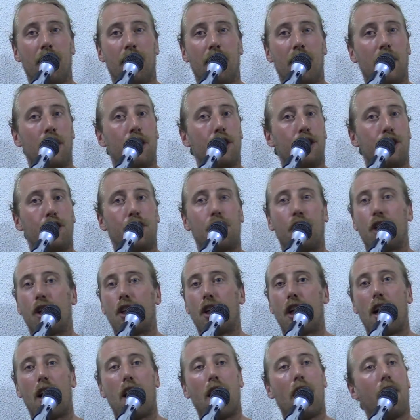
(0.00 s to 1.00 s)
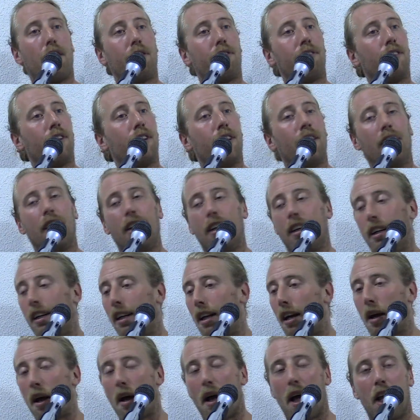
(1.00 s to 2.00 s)
Shirt off,
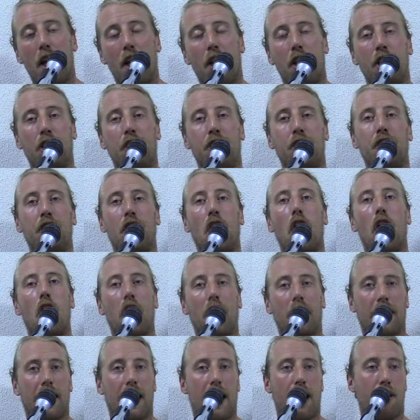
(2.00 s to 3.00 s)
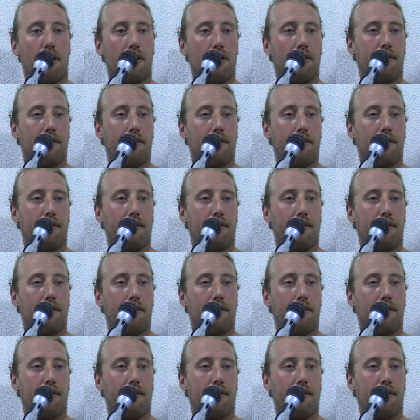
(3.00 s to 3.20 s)
zonked out.